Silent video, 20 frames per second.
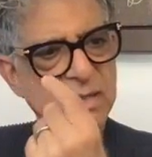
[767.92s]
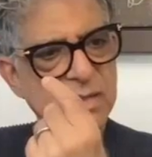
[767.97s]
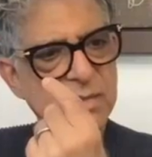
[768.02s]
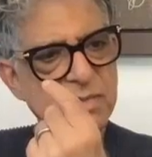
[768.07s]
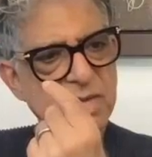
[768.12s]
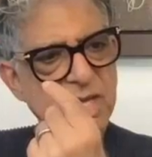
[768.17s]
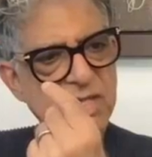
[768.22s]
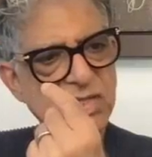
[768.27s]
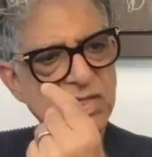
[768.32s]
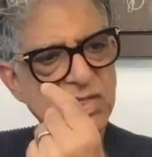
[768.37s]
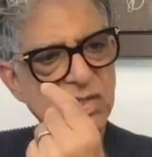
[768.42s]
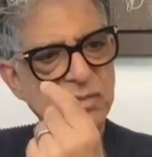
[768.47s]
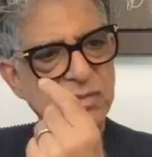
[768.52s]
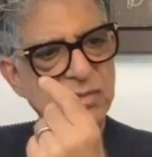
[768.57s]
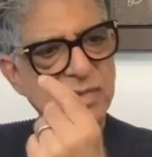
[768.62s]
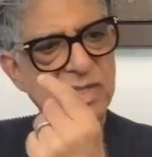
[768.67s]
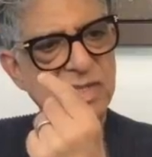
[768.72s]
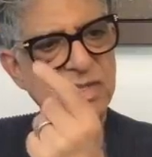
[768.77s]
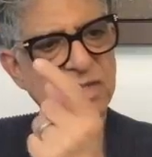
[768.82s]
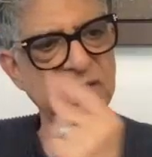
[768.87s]

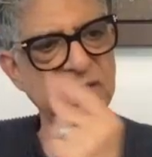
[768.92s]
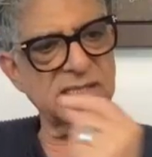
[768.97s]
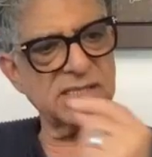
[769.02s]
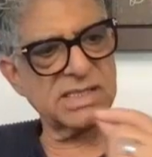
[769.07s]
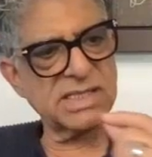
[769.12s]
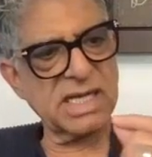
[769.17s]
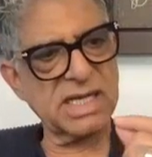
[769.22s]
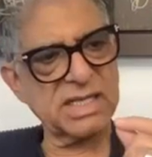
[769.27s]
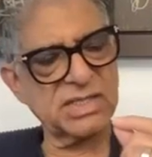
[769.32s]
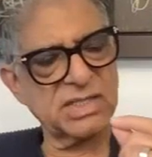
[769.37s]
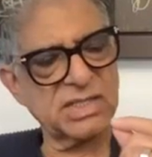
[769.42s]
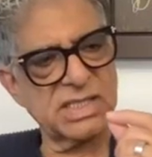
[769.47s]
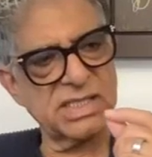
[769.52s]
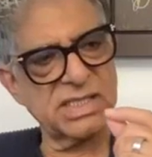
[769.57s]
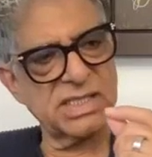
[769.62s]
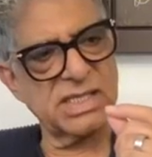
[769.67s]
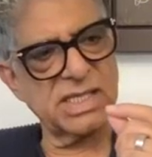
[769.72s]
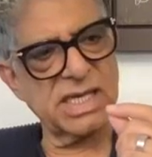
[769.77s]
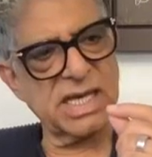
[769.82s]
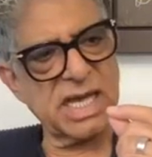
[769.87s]
measurement is
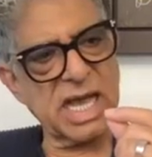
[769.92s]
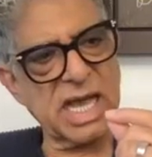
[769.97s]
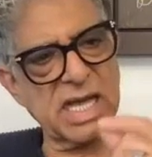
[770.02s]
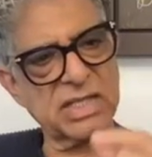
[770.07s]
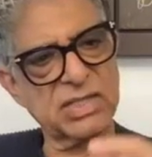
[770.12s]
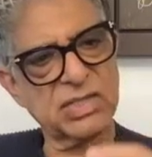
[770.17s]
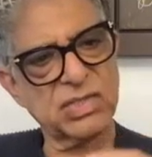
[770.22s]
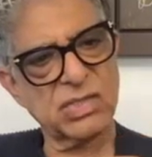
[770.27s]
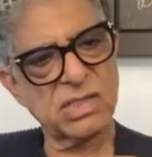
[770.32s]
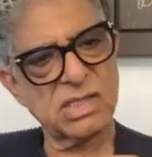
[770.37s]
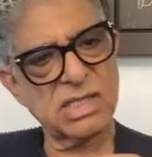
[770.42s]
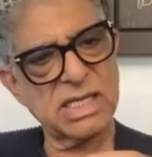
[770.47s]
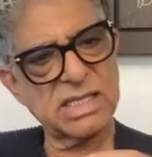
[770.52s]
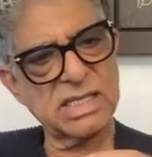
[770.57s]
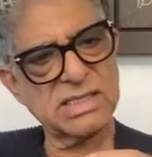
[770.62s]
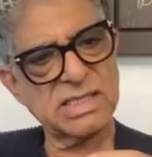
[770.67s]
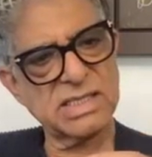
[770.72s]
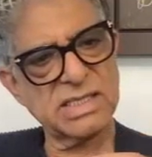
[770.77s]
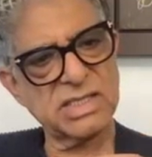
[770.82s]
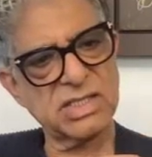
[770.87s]
actually the
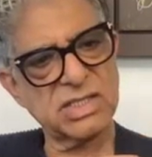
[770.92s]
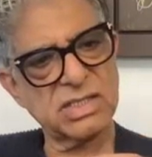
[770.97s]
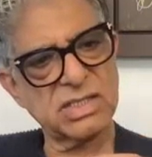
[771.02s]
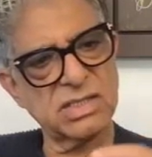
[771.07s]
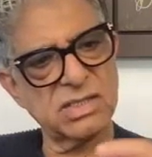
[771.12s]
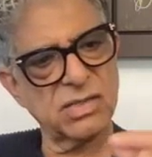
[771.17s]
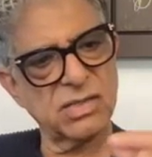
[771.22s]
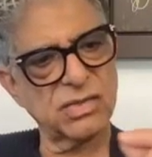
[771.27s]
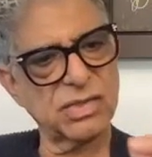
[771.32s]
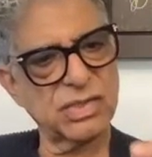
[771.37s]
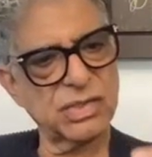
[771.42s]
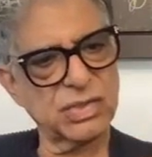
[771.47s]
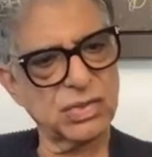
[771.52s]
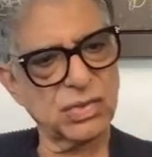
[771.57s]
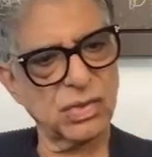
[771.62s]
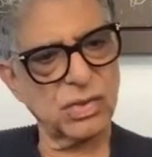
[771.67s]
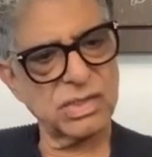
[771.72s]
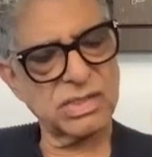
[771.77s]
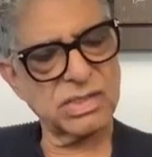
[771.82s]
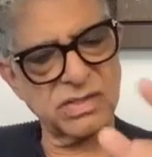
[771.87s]
actualization or the
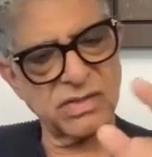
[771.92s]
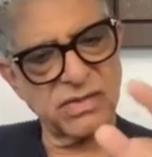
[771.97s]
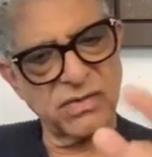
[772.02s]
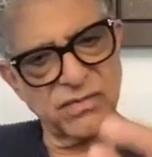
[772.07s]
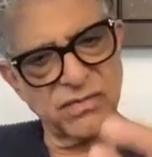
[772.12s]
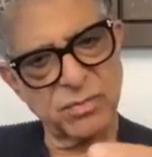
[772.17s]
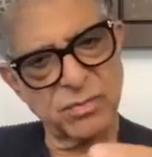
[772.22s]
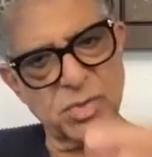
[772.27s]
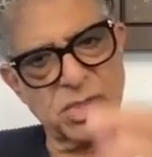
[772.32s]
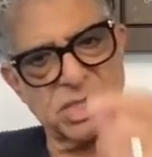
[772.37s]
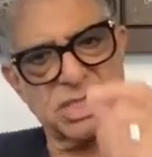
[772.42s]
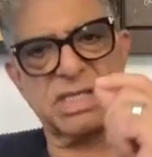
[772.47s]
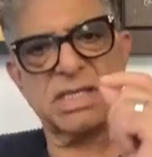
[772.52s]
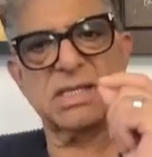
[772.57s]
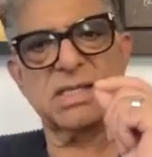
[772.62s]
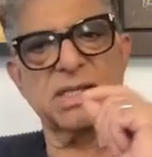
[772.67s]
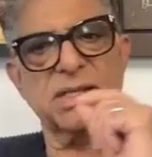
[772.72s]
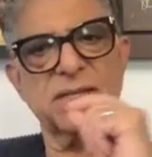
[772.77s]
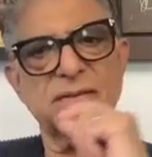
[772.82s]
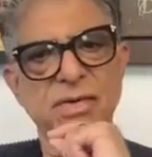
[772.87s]
choice of a
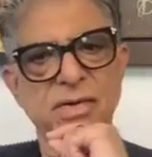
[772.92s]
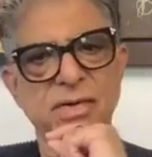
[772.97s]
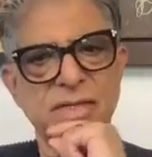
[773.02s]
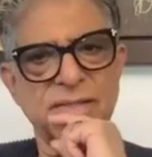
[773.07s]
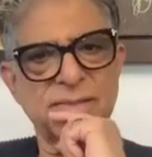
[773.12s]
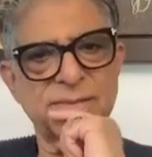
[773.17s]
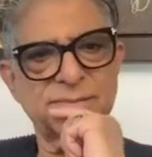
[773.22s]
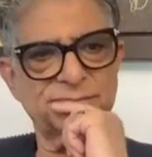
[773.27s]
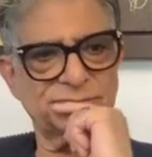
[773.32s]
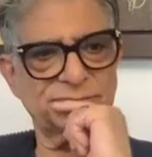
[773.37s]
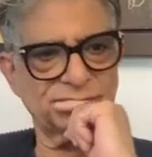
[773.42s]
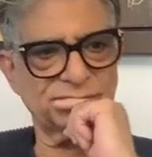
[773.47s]
particular thought,